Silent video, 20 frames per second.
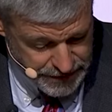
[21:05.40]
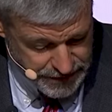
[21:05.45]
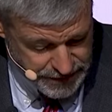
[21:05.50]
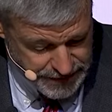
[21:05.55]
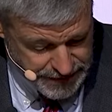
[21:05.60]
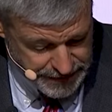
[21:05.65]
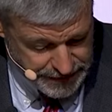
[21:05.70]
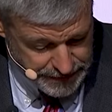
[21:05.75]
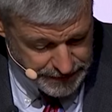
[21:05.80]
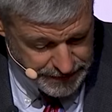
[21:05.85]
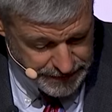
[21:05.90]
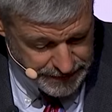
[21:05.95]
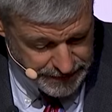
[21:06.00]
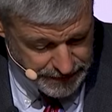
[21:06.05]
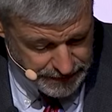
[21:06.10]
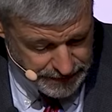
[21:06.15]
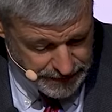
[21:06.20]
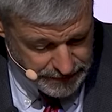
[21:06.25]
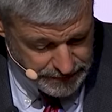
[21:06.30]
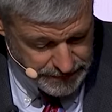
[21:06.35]
seared in
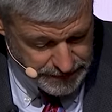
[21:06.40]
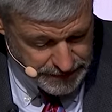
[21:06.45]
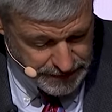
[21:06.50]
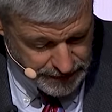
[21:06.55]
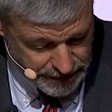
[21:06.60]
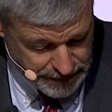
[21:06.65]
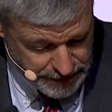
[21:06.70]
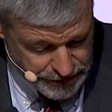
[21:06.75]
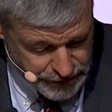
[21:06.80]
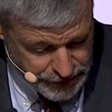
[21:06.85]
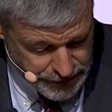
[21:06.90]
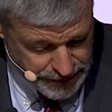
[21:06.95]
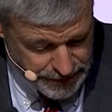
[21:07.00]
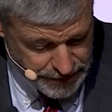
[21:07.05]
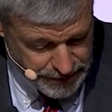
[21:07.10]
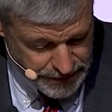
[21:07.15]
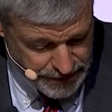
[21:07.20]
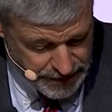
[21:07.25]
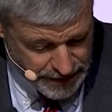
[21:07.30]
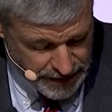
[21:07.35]
their own
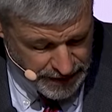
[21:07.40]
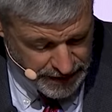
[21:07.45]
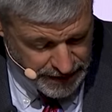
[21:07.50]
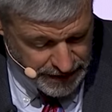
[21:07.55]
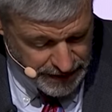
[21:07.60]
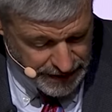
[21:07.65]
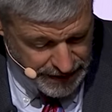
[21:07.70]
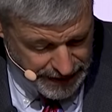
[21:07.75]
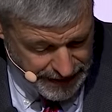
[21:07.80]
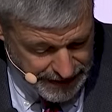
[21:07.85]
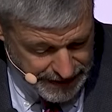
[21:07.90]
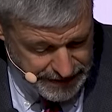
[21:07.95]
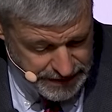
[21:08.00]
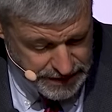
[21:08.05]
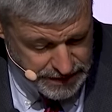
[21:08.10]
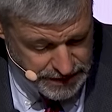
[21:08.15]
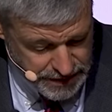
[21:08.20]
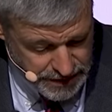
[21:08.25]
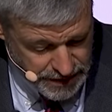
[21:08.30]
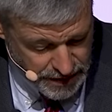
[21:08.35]
conscience
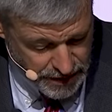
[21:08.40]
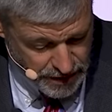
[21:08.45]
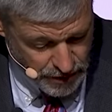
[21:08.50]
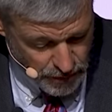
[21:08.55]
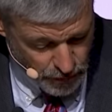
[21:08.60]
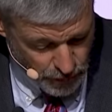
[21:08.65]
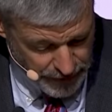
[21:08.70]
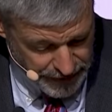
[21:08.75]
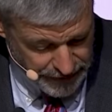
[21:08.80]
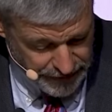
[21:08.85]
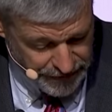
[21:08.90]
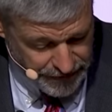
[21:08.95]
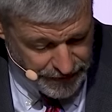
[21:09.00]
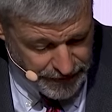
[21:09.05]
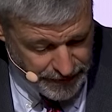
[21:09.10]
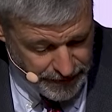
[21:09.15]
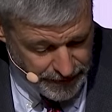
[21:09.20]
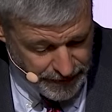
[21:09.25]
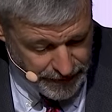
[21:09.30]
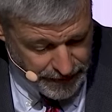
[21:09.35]
as
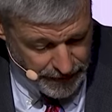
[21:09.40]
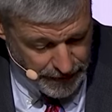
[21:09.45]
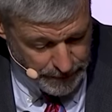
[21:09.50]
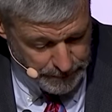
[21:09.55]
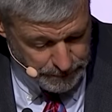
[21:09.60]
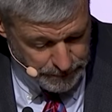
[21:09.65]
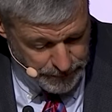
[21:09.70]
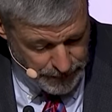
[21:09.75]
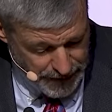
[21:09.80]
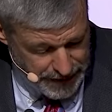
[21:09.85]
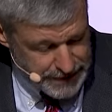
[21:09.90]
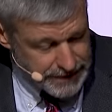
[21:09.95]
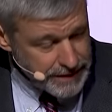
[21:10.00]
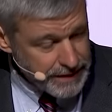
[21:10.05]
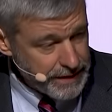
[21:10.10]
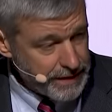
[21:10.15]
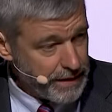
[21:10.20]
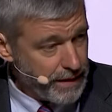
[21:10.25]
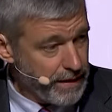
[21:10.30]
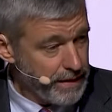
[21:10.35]
with a
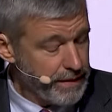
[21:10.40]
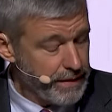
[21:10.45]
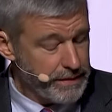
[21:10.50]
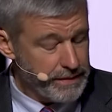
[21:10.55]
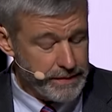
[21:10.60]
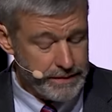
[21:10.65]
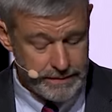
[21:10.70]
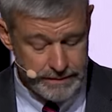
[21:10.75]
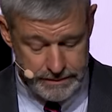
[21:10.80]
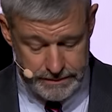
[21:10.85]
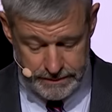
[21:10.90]
branding iron.